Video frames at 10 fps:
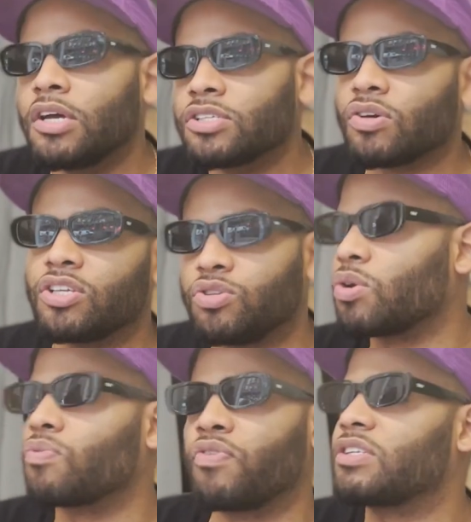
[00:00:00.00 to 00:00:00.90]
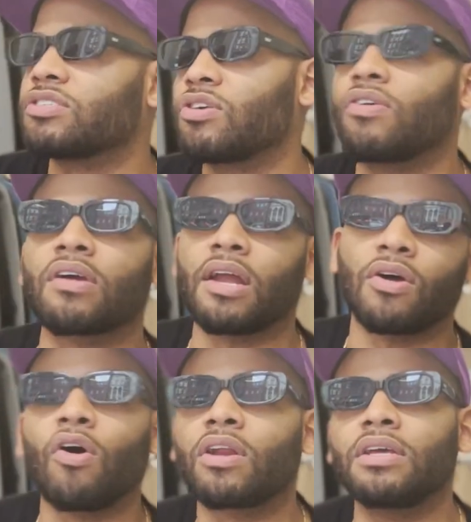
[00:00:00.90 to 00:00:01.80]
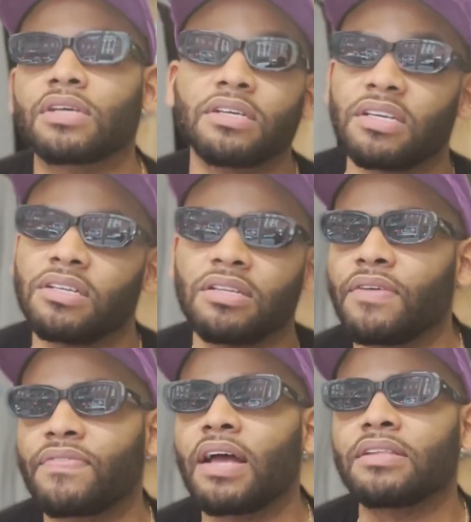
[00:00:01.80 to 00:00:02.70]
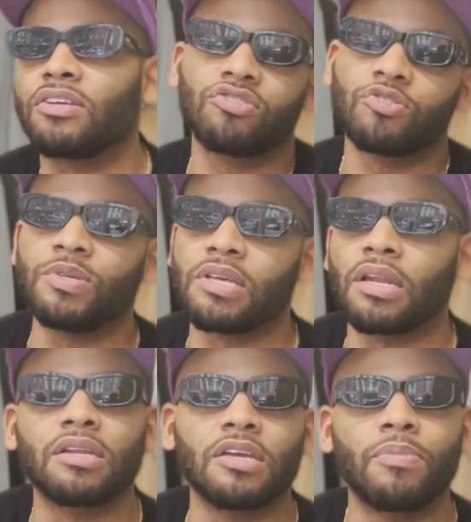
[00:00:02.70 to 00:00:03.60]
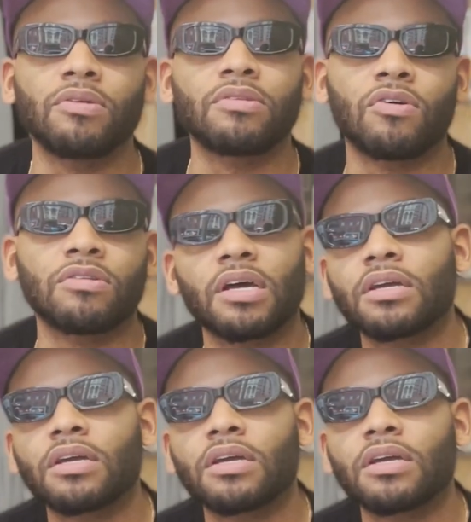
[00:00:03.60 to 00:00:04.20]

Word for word: so that you can reach a certain kind of audience, because then if that, you'll just be selling in your building all day.